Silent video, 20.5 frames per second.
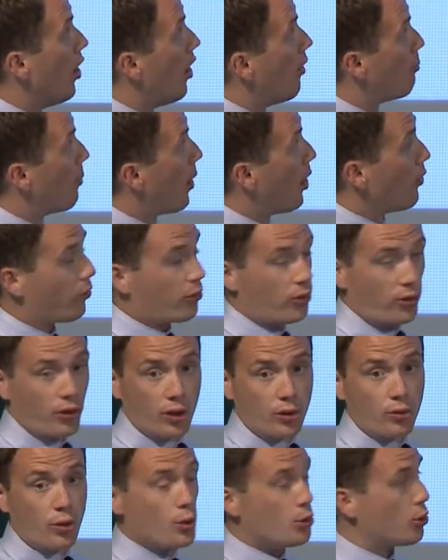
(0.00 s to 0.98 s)
of both
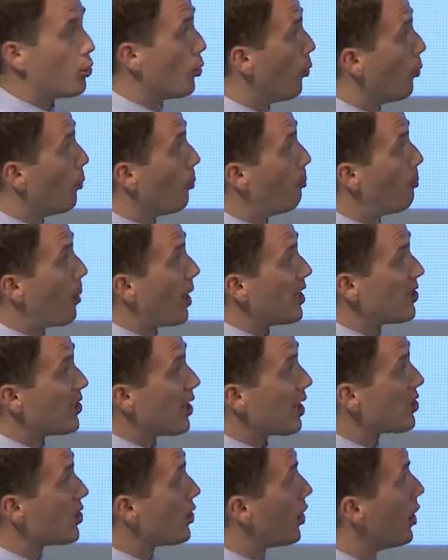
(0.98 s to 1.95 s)
the crucial base
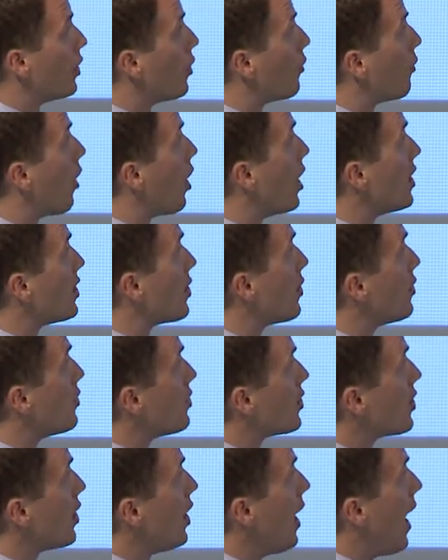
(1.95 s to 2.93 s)
Zechstein
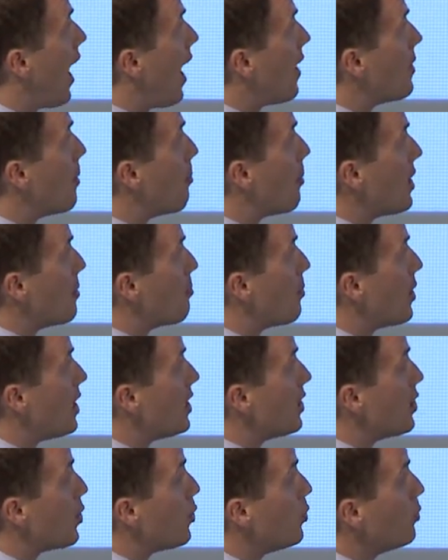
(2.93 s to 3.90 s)
horizons and the
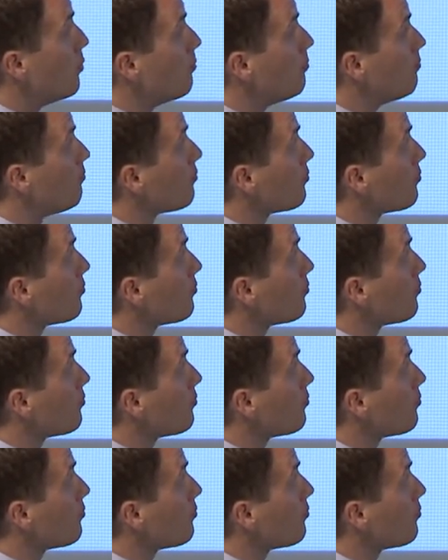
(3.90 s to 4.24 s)
BPU.